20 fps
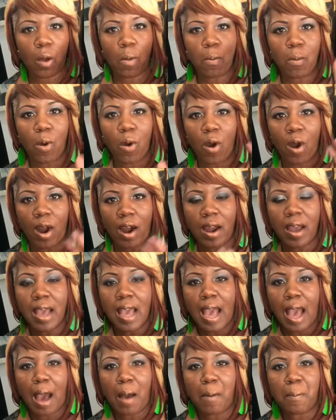more
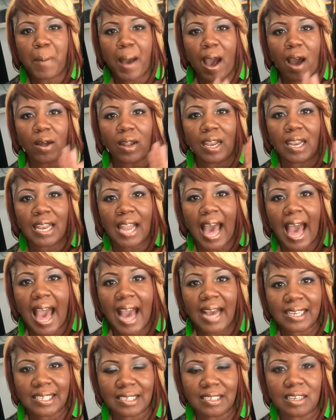about
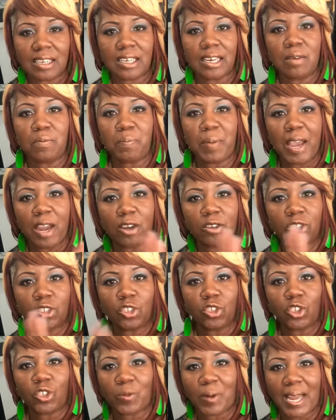locks compared to
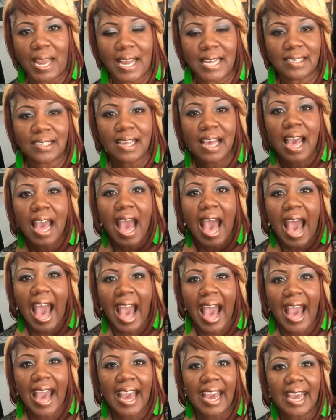dreads,
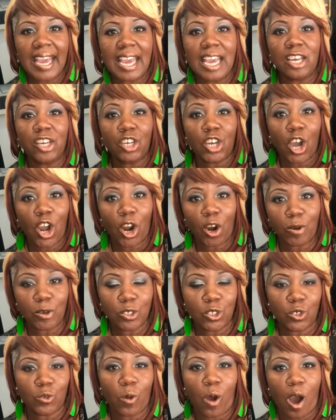I
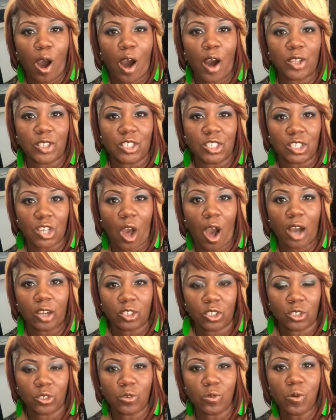encourage you all to
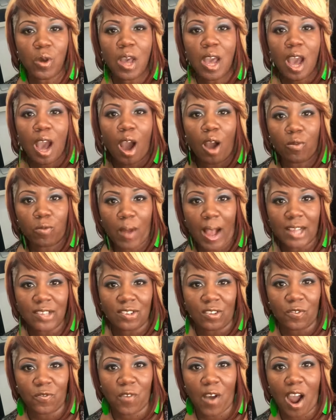talk to a
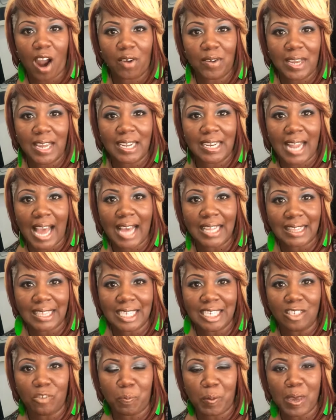Rastafarian, not
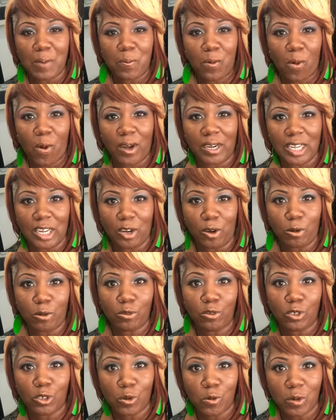these people on here
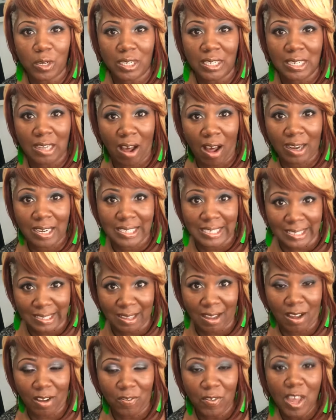who's Googling all this
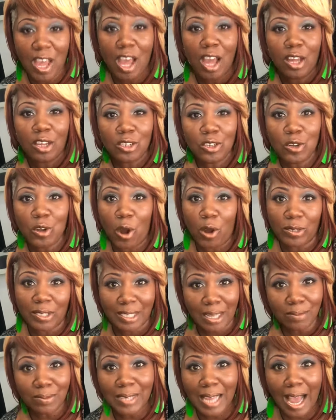stuff. You know,
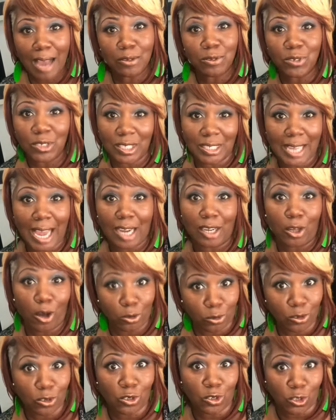sometimes you just gotta go
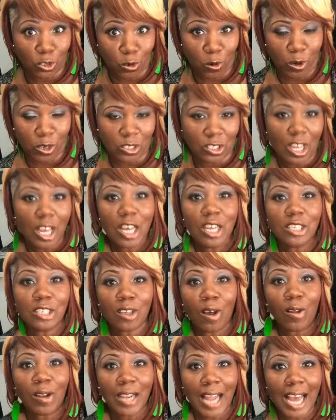to the source.
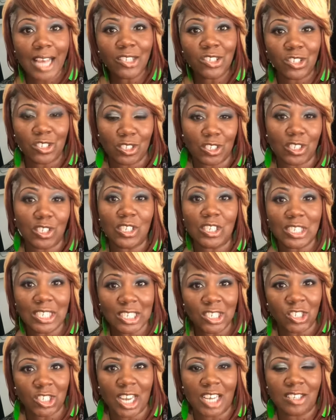So let's
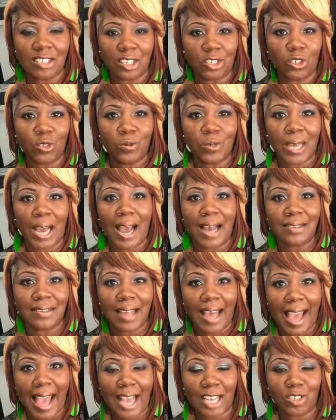suggest that you guys
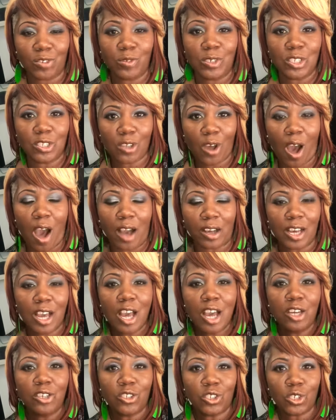actually talk
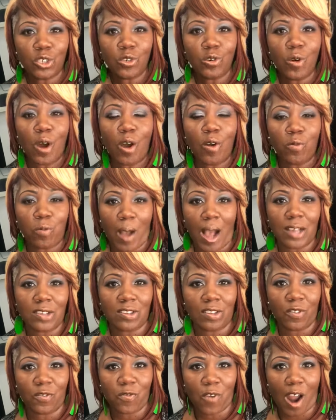to a
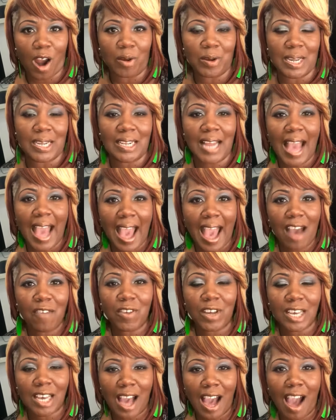Rastafarian,
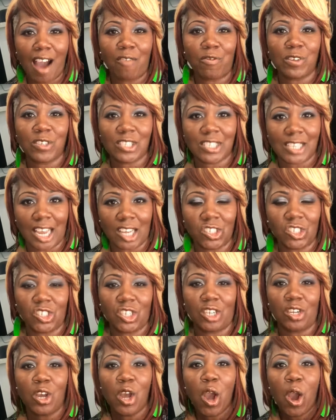have a
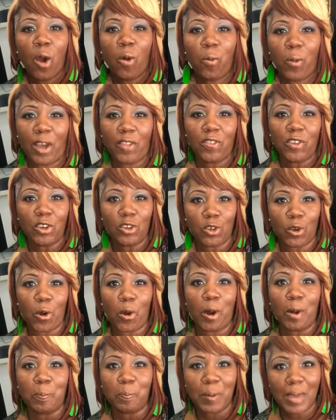conversation with
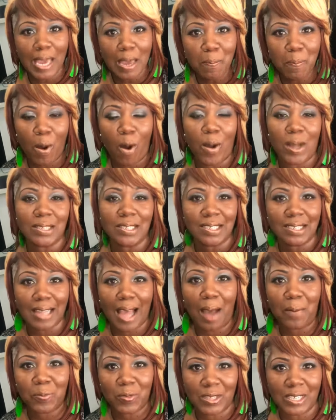your people, and
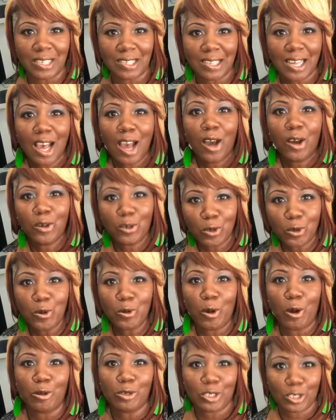stop this
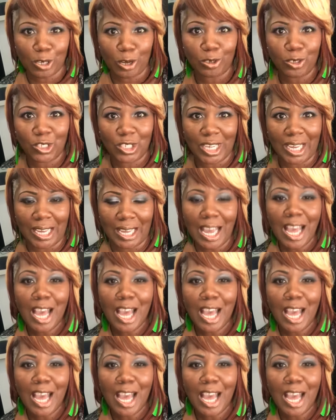Google searching,